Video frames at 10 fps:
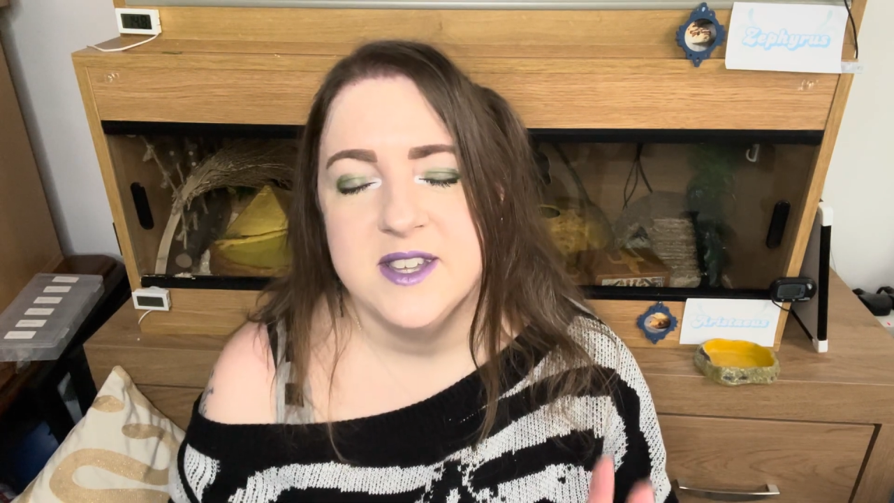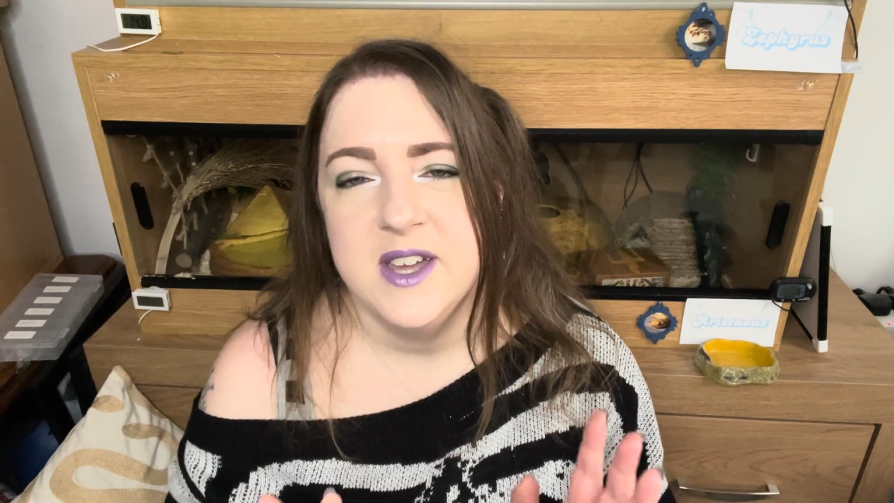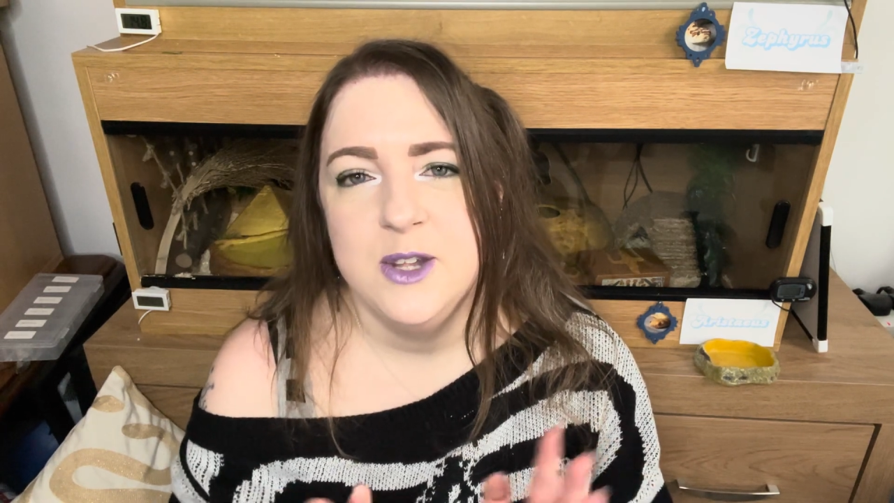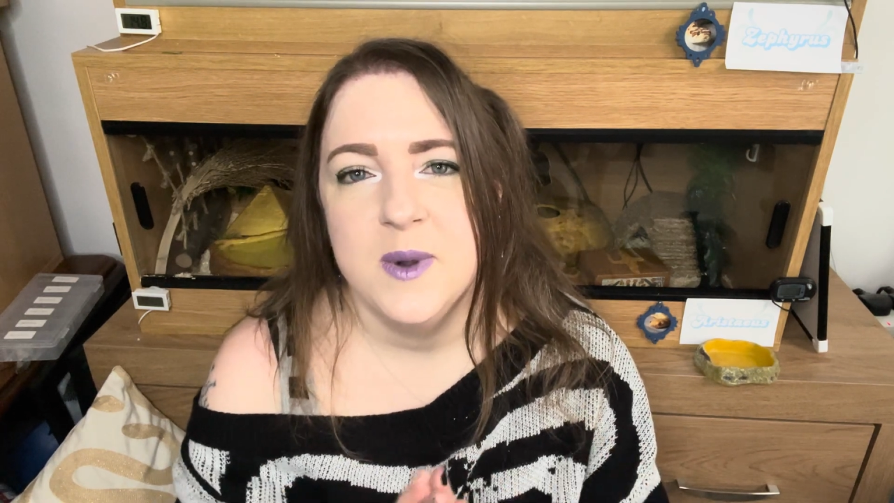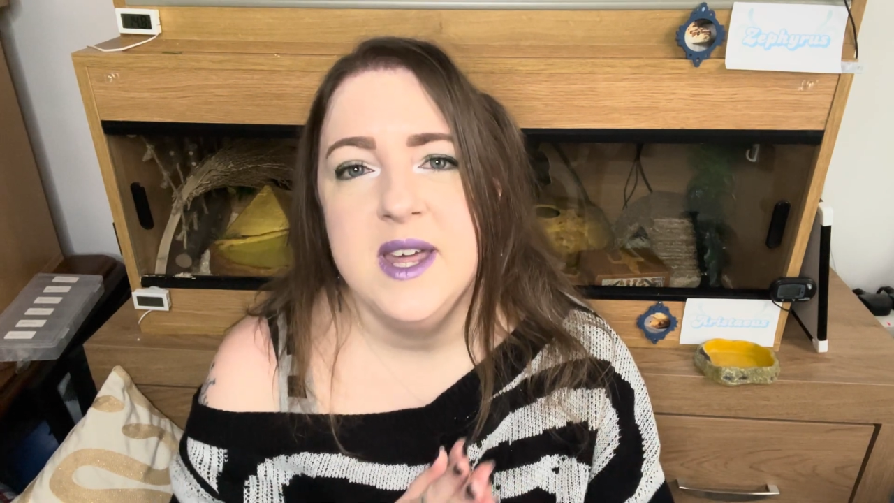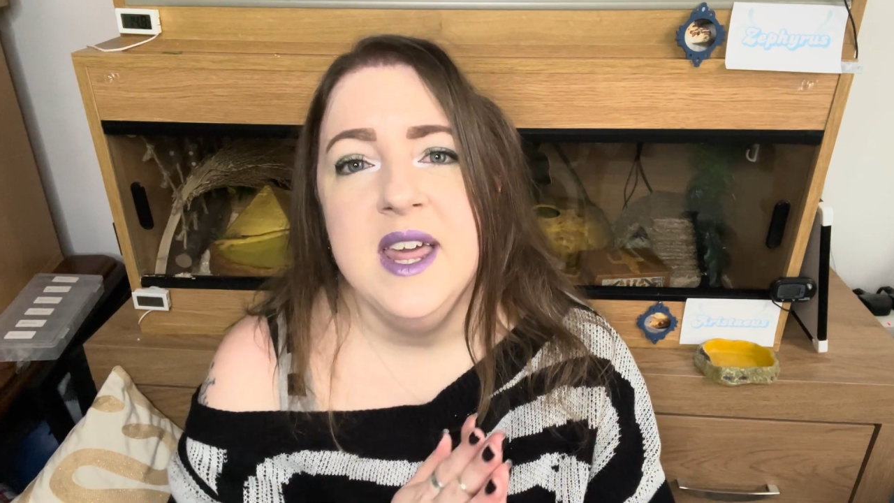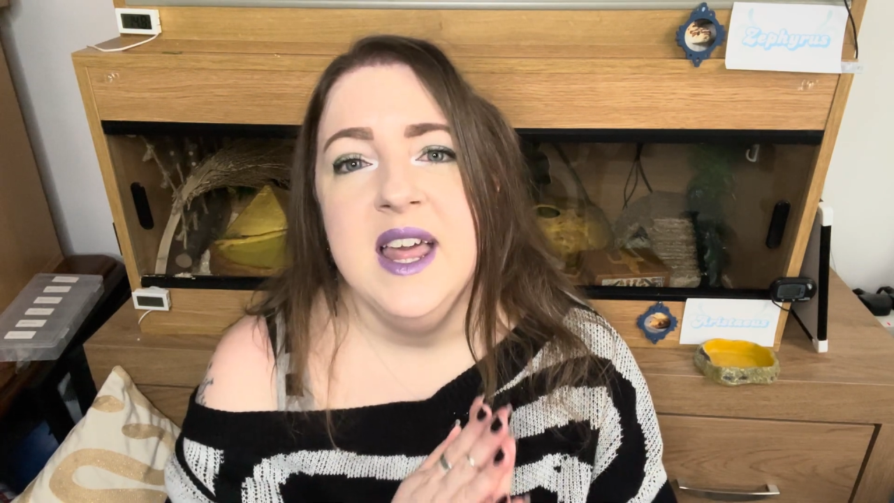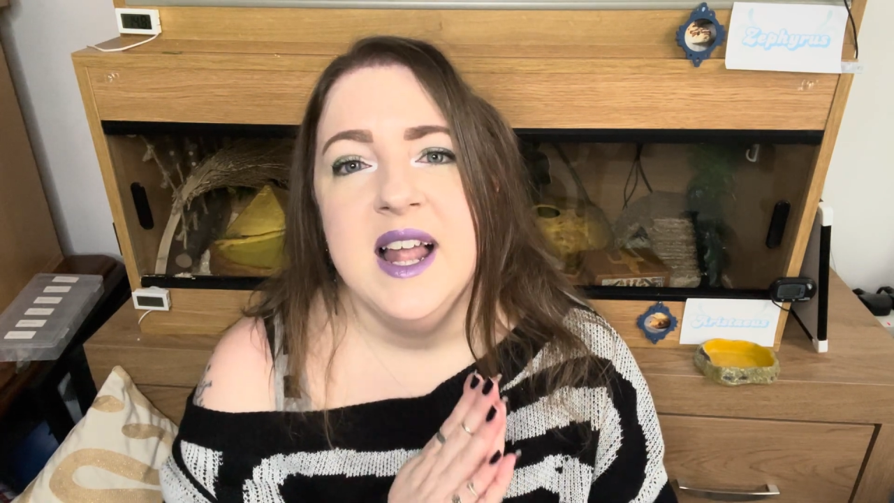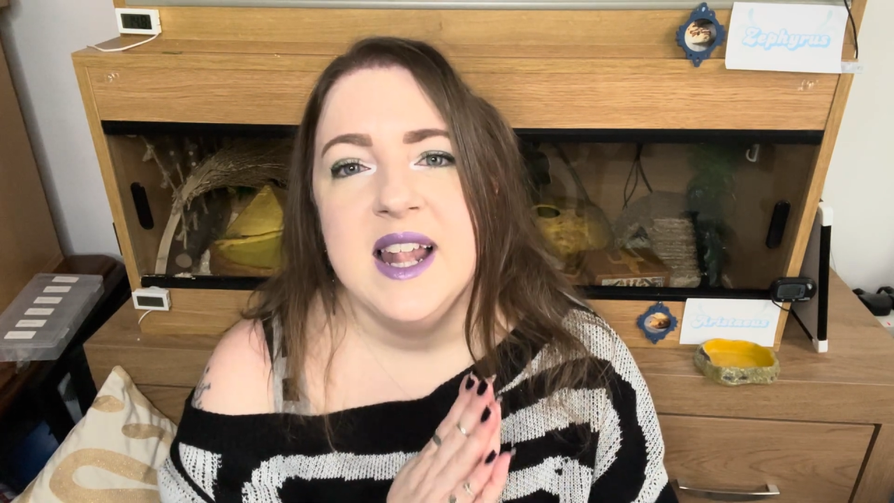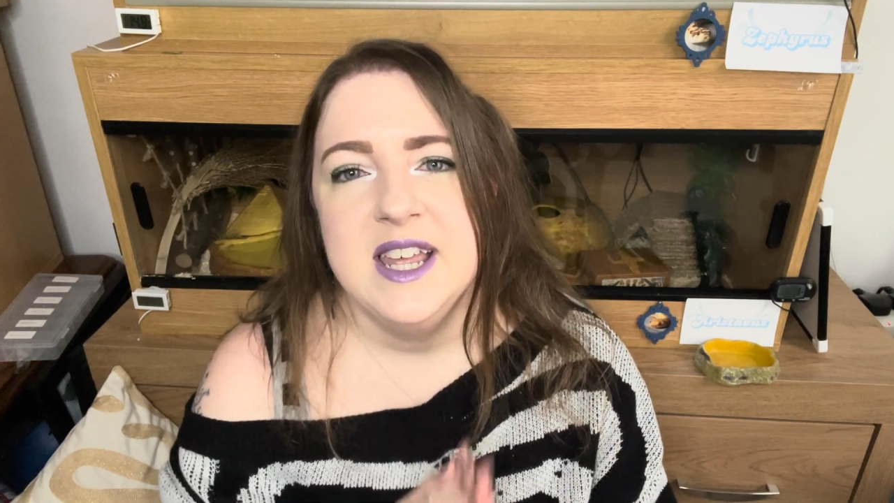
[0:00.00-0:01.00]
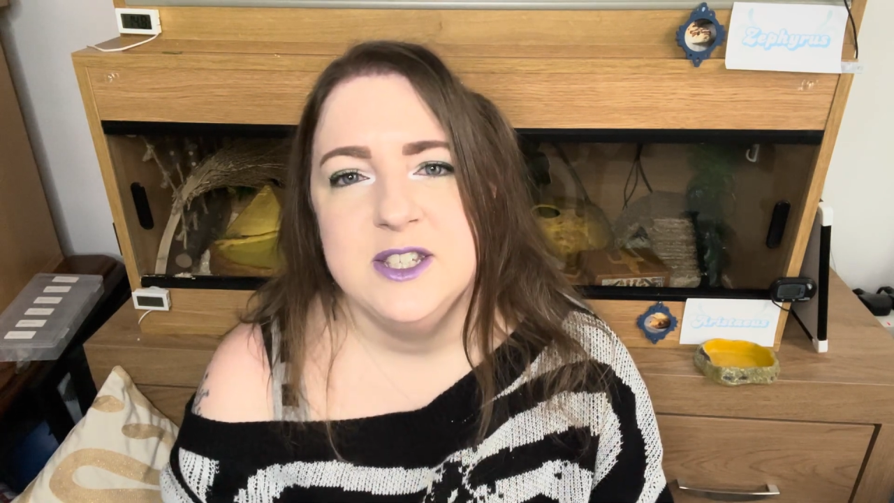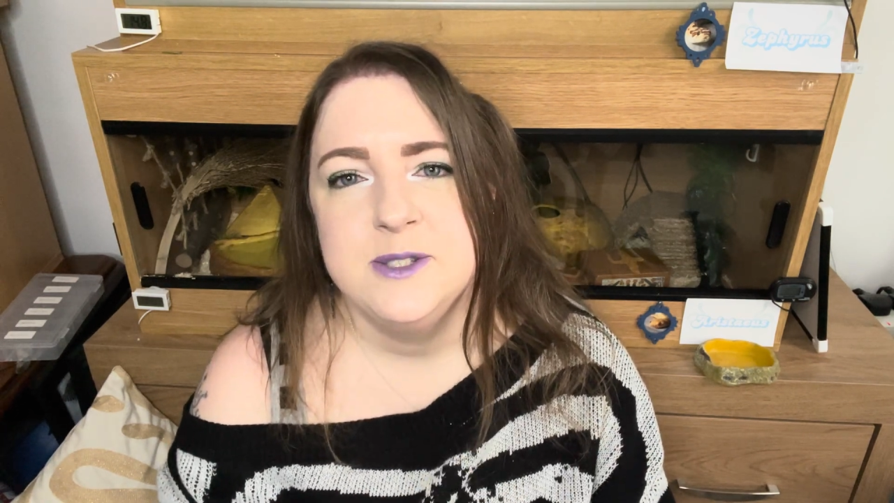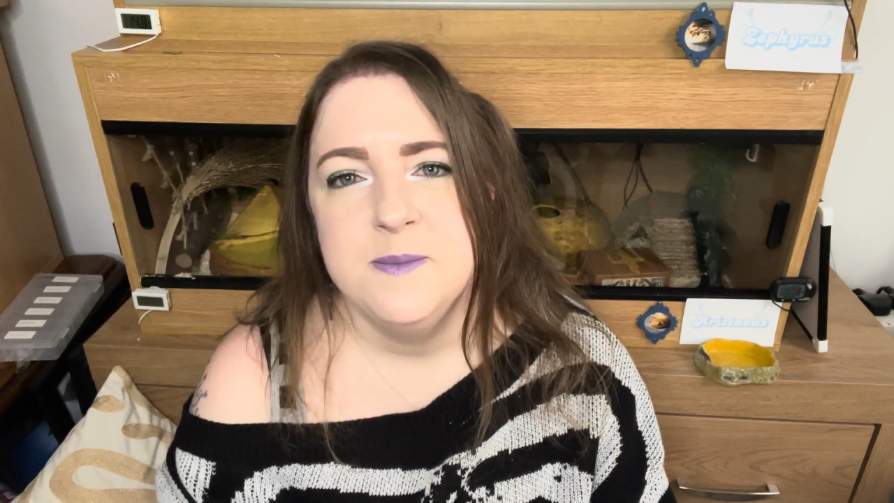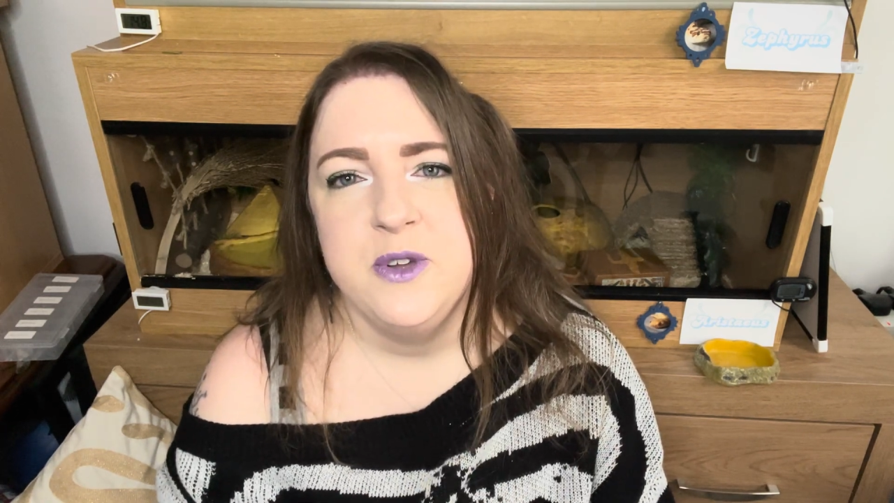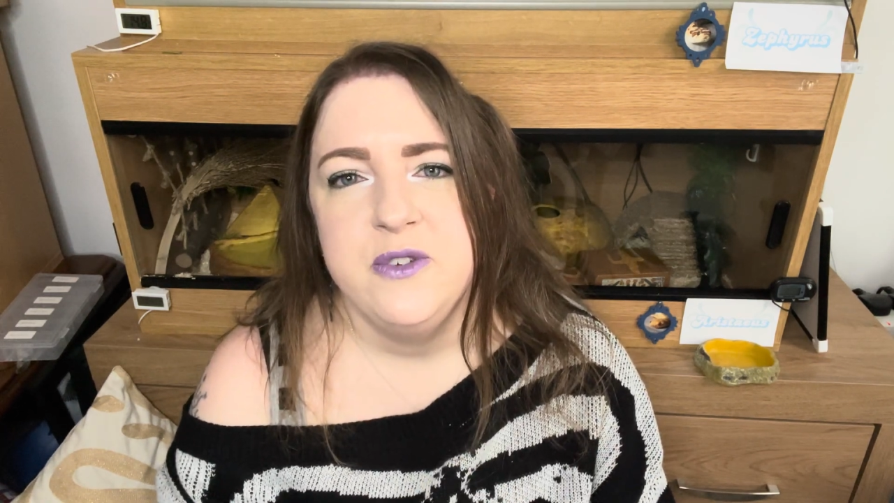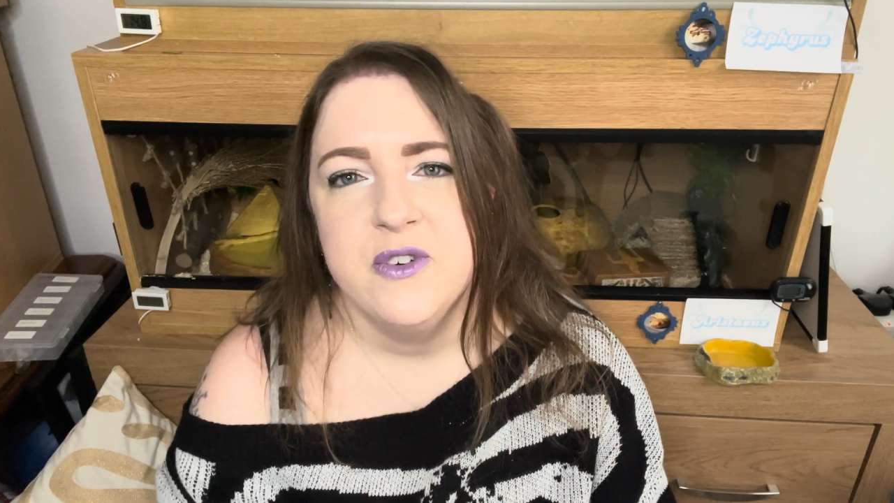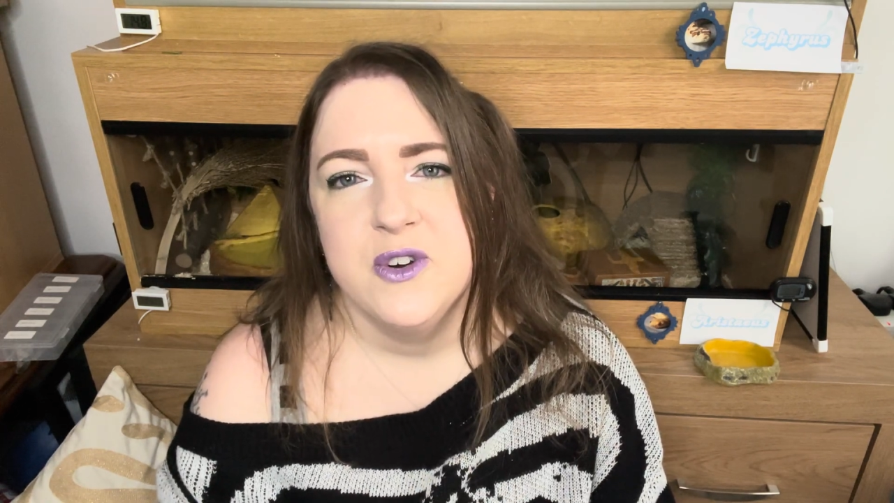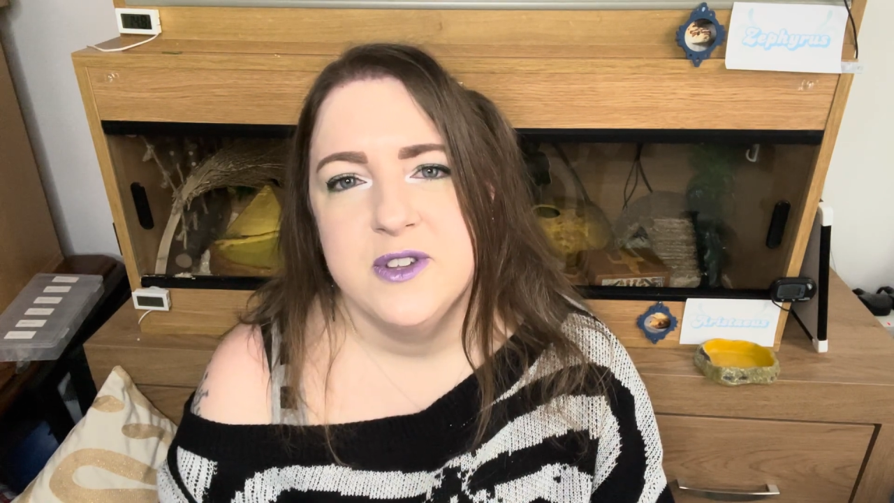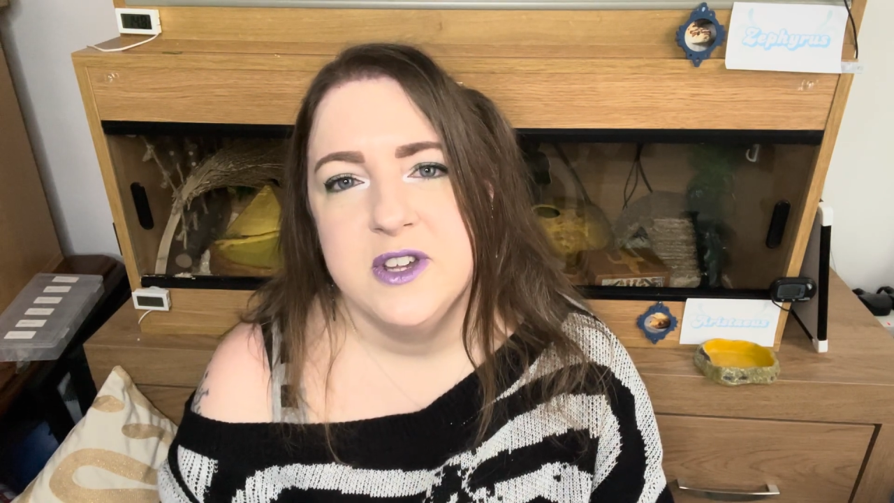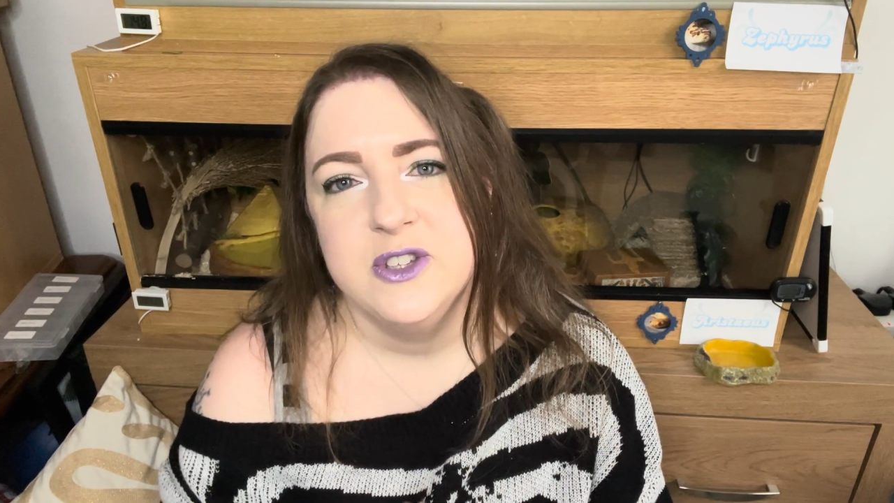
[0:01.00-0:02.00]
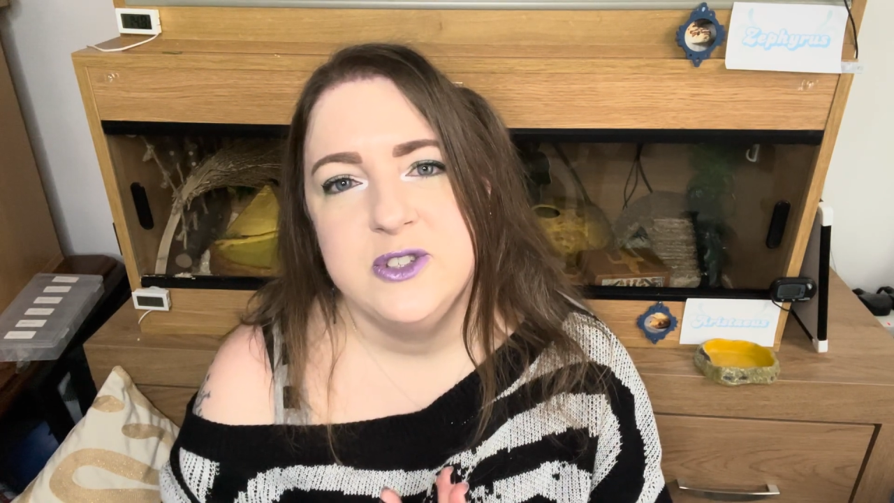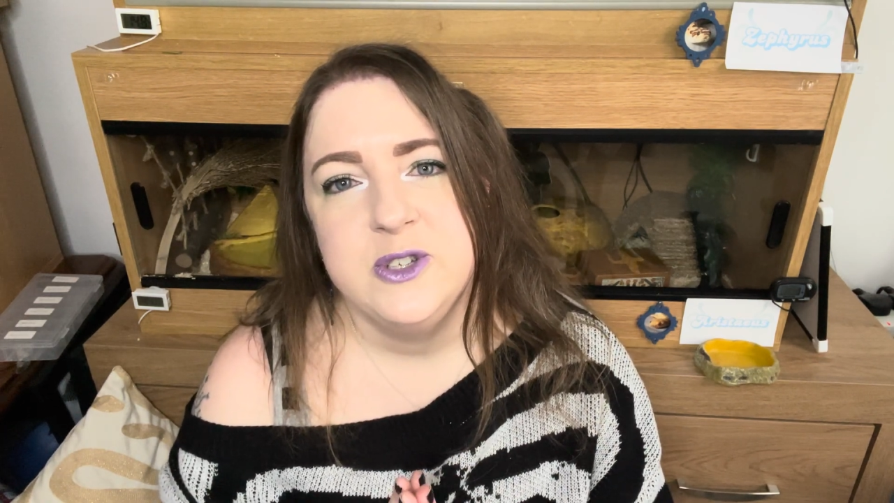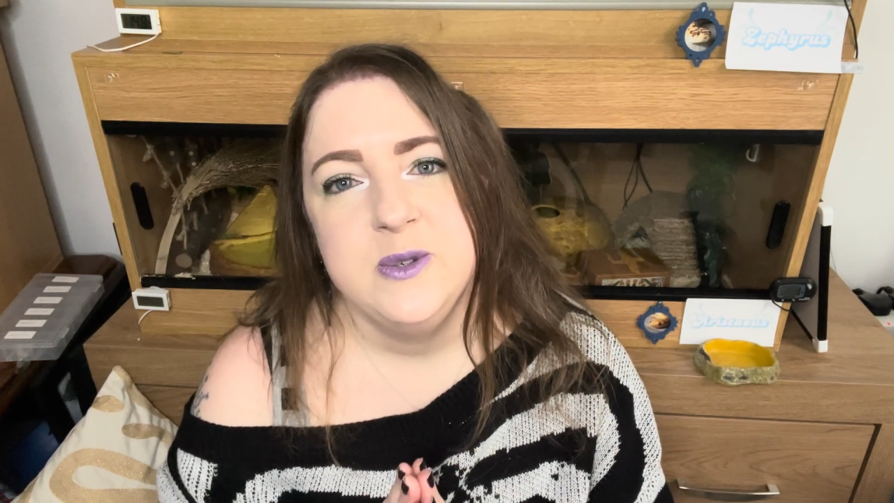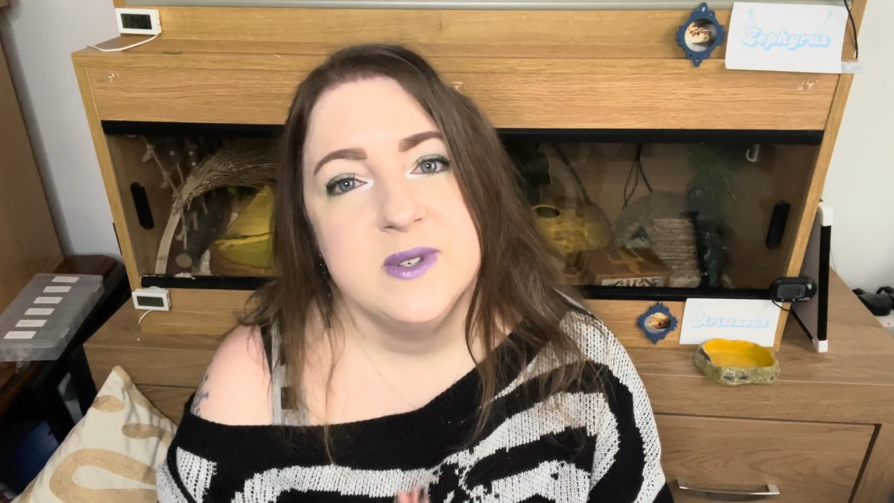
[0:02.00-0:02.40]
So anyway, let's move on to